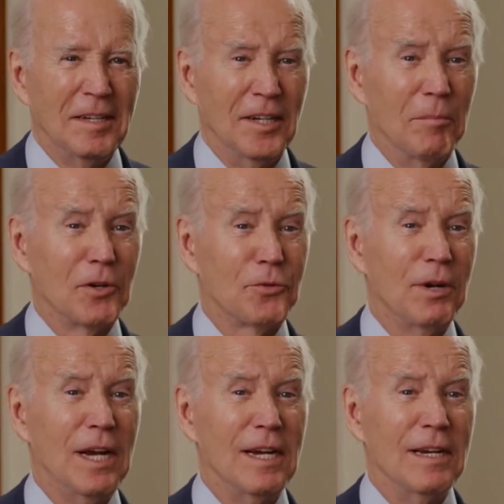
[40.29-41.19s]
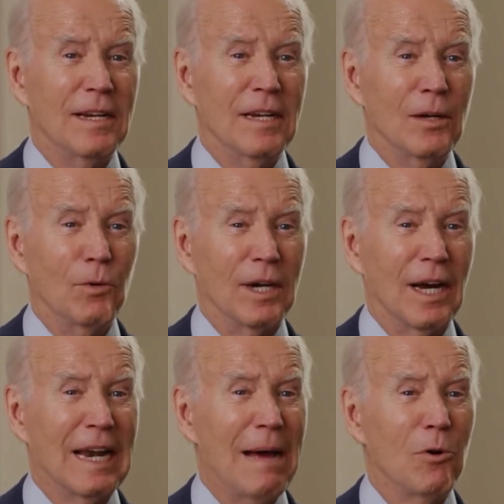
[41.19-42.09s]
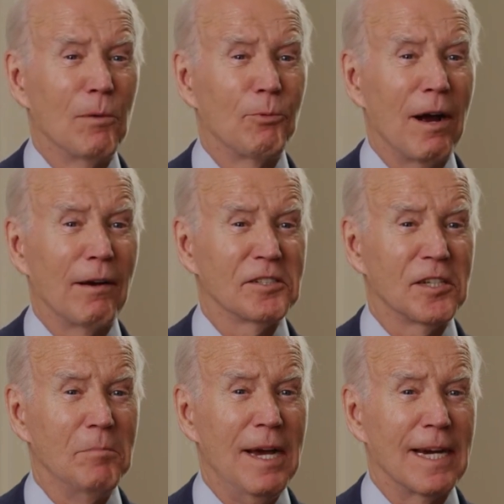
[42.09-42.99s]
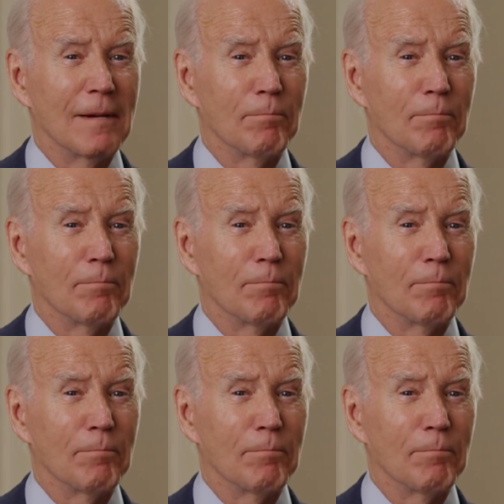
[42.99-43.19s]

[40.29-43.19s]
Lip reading: Number 3, we got a lot more progress to make,